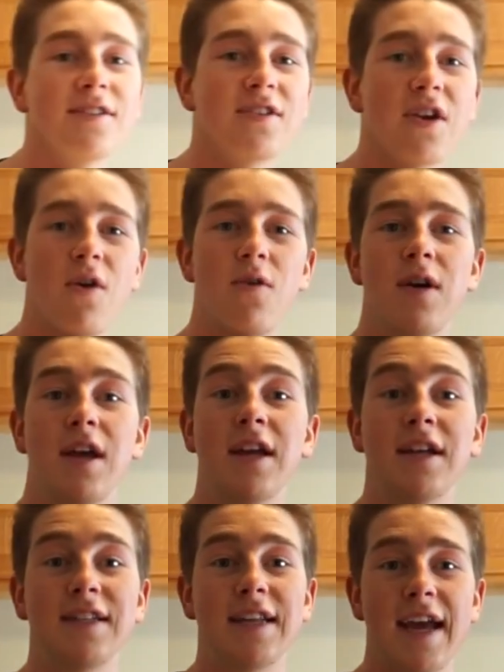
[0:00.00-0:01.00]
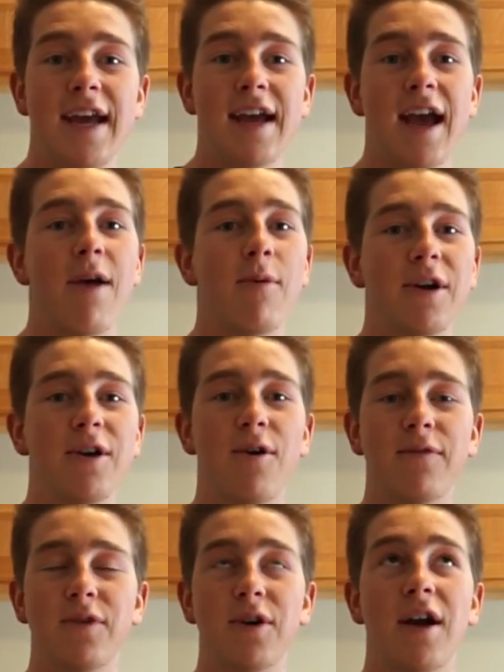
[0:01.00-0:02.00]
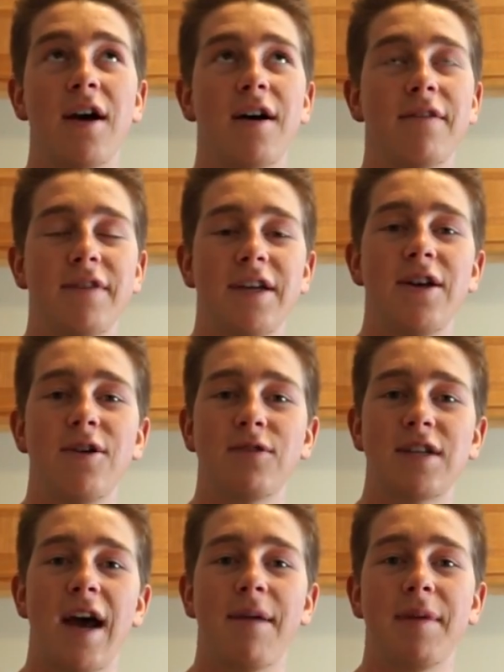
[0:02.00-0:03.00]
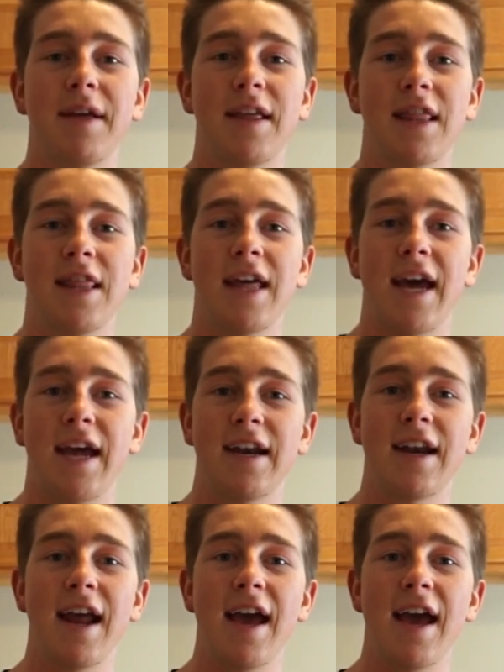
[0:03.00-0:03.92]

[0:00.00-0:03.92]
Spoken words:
So today I want to go over a video topic that